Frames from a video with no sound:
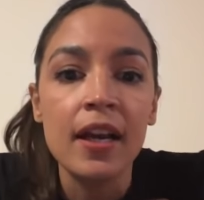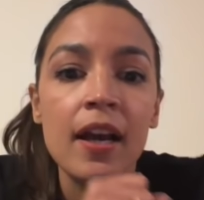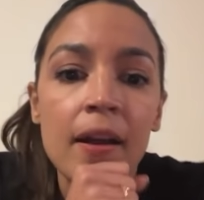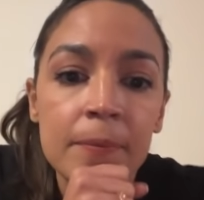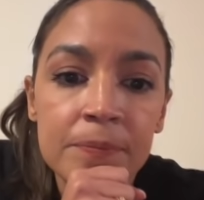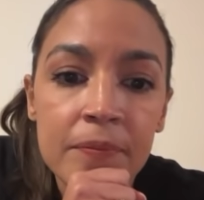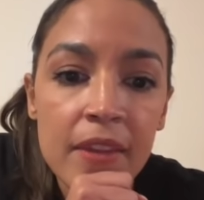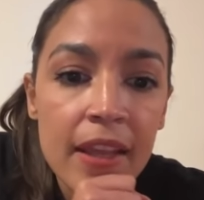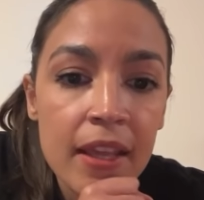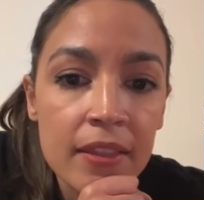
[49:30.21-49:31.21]

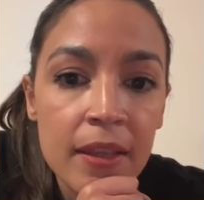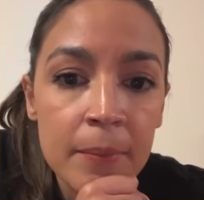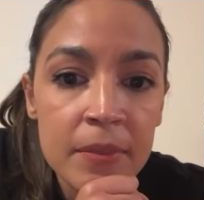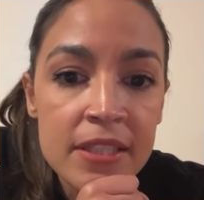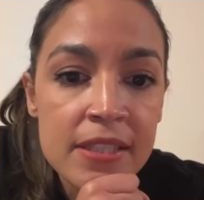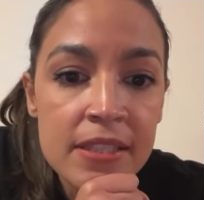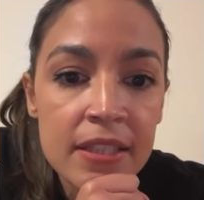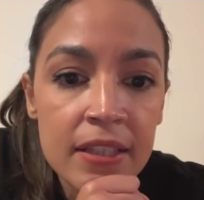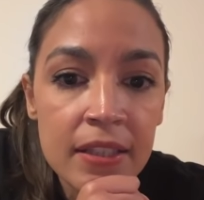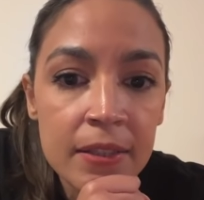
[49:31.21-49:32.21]
And let me
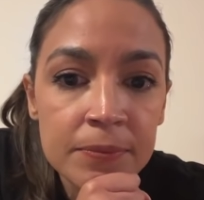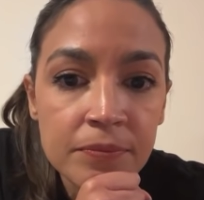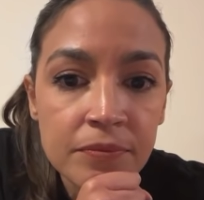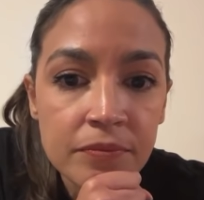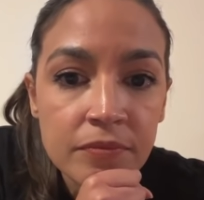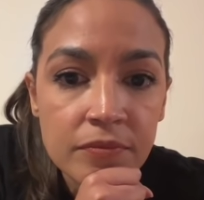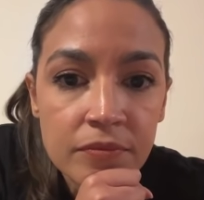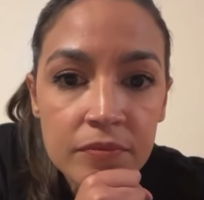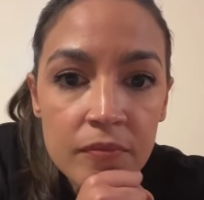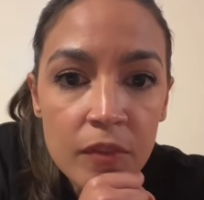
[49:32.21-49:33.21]
see
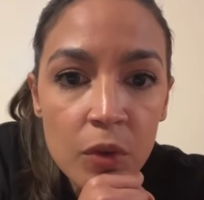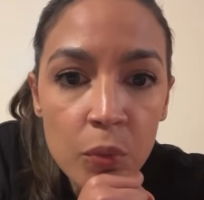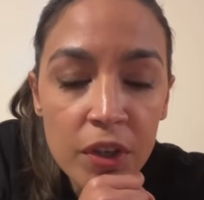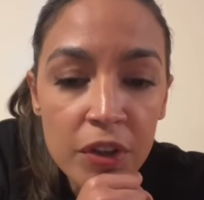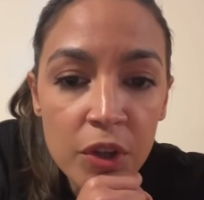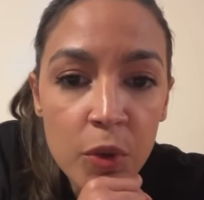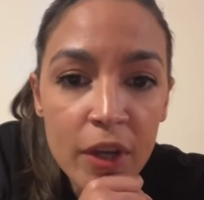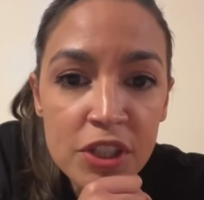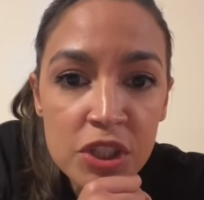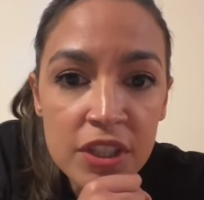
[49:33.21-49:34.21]
what other
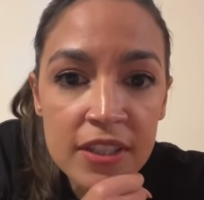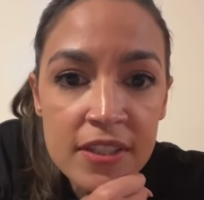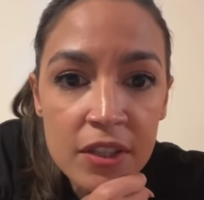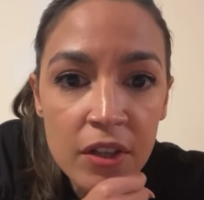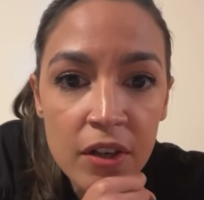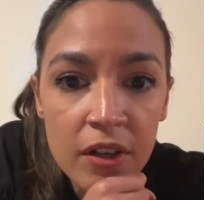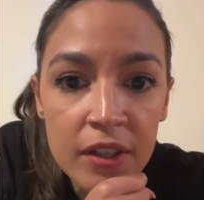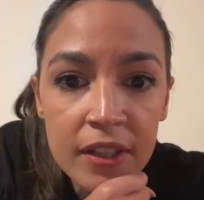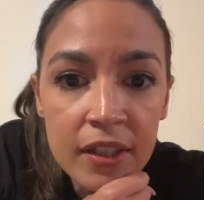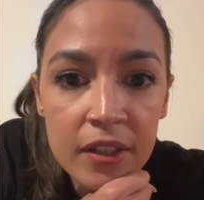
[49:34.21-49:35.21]
questions there
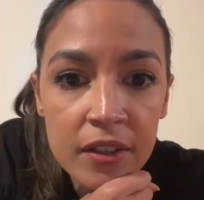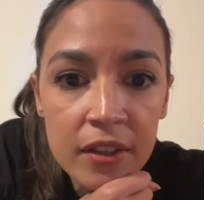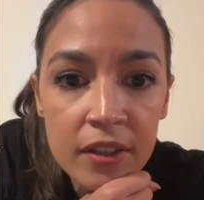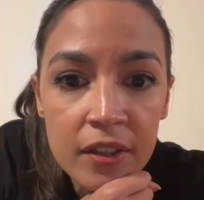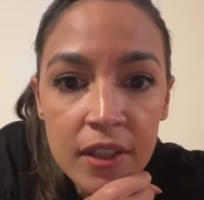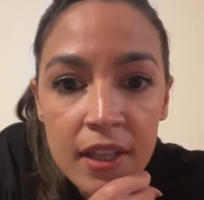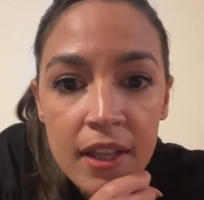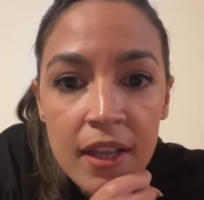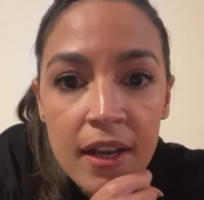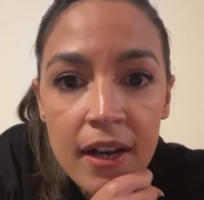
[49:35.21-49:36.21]
are here.
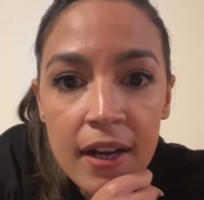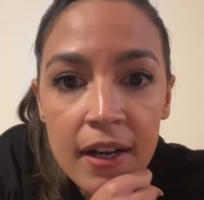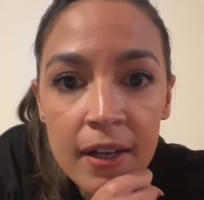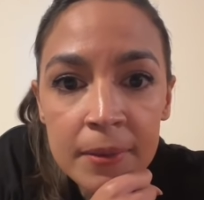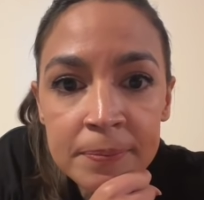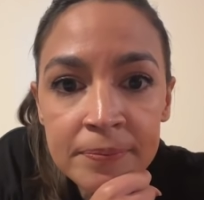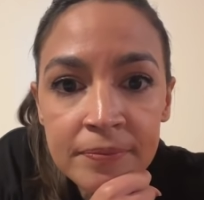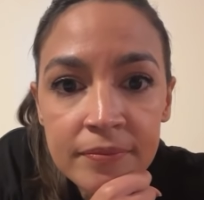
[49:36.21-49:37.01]
But